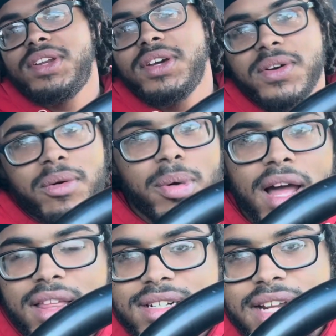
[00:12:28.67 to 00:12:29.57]
do?
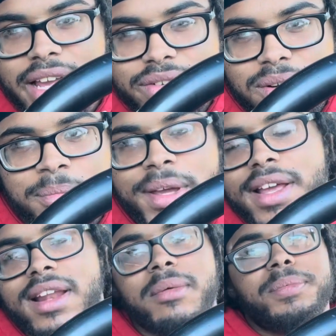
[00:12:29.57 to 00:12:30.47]
Apologize for
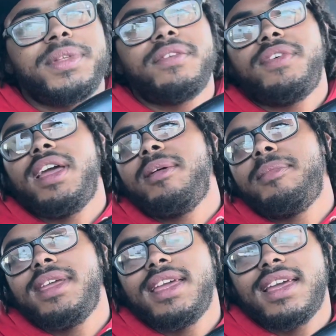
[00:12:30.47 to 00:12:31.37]
beating up the
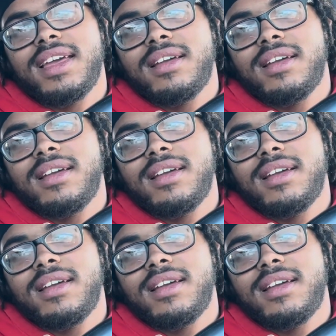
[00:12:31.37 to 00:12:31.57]
family?